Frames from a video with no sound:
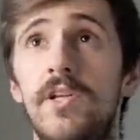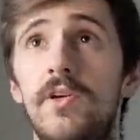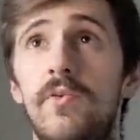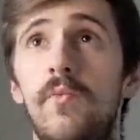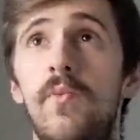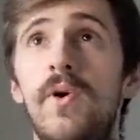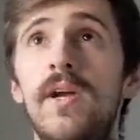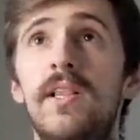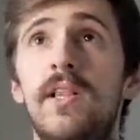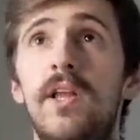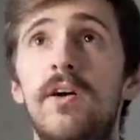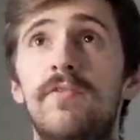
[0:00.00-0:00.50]

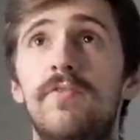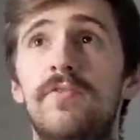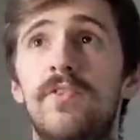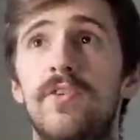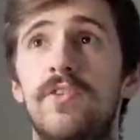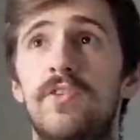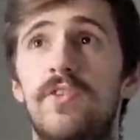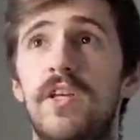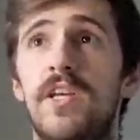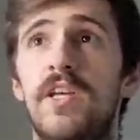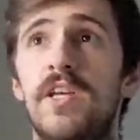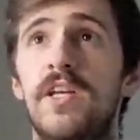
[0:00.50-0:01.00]
We love to
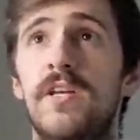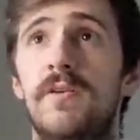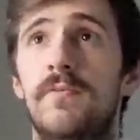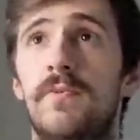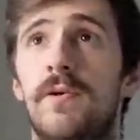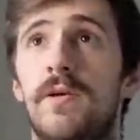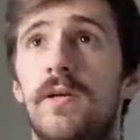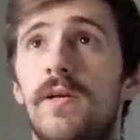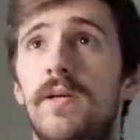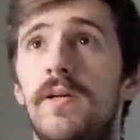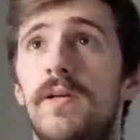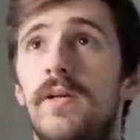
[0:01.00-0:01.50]
see
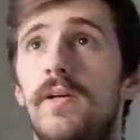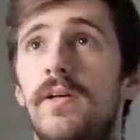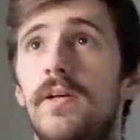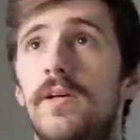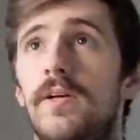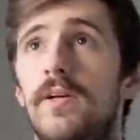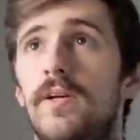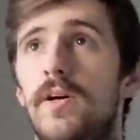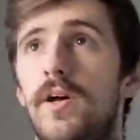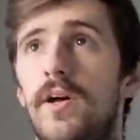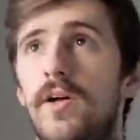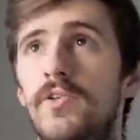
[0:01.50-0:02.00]

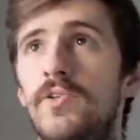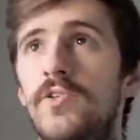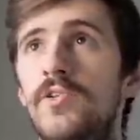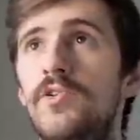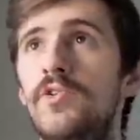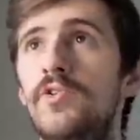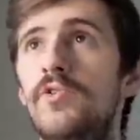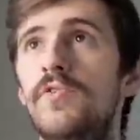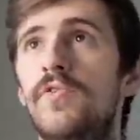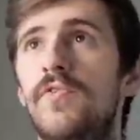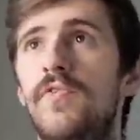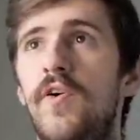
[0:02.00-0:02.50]

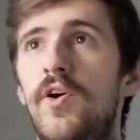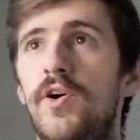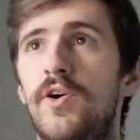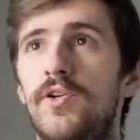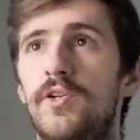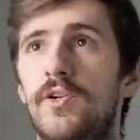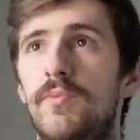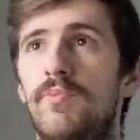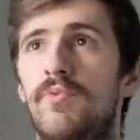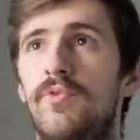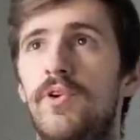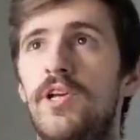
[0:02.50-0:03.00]

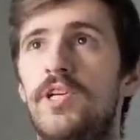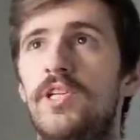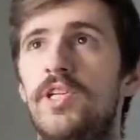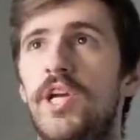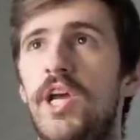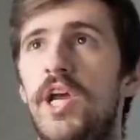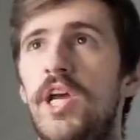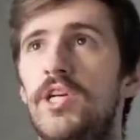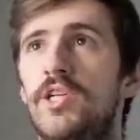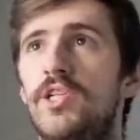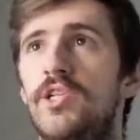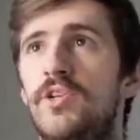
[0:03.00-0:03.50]
newfound
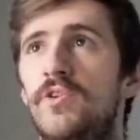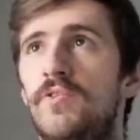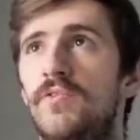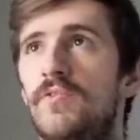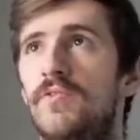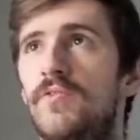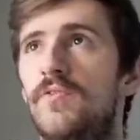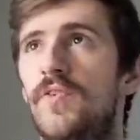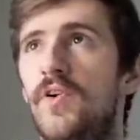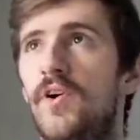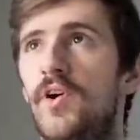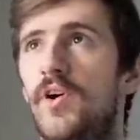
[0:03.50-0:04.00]
appreciation
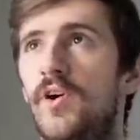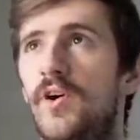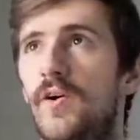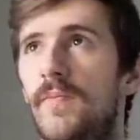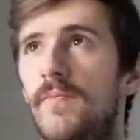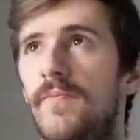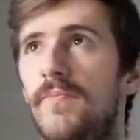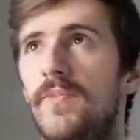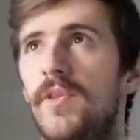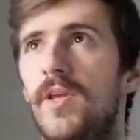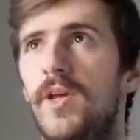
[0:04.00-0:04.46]
for